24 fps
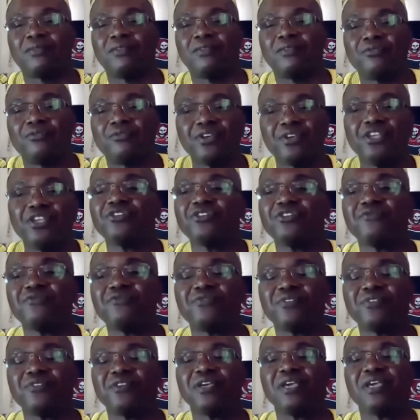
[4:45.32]
The reason
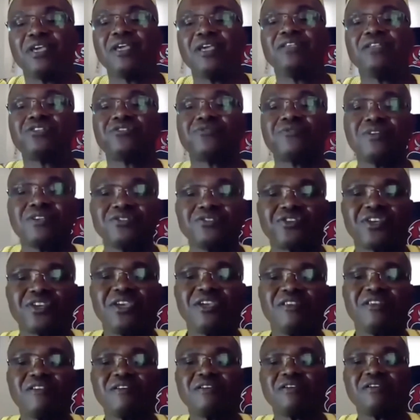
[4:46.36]
for the interest
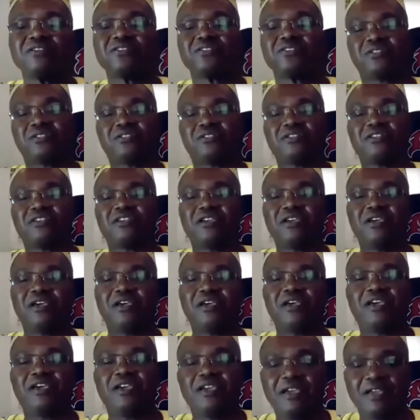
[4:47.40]
in us
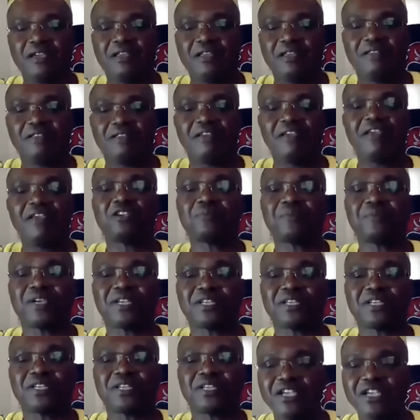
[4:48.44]
and the
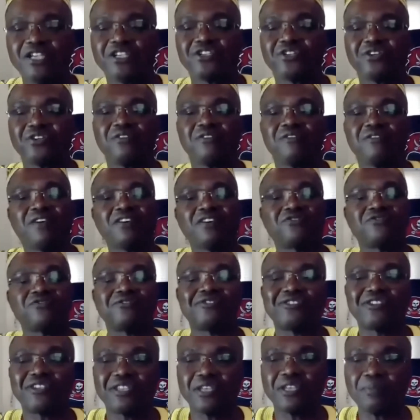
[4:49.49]
expectation of us
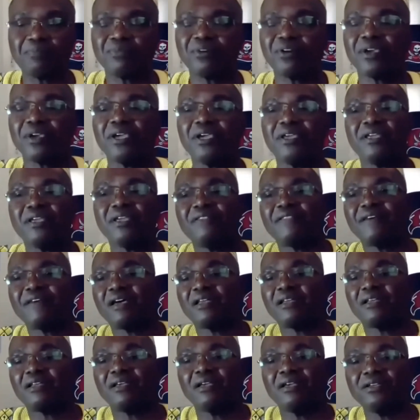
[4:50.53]
reciprocating
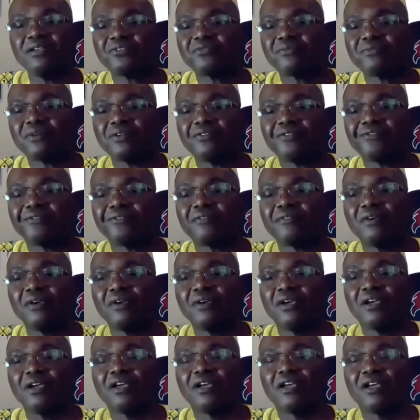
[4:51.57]
that interest
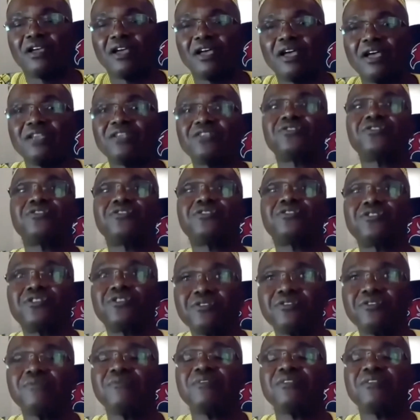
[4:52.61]
has to
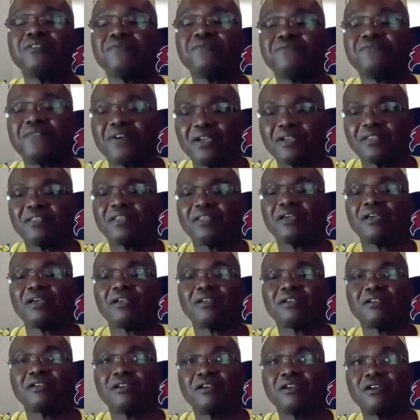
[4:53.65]
do with the fact that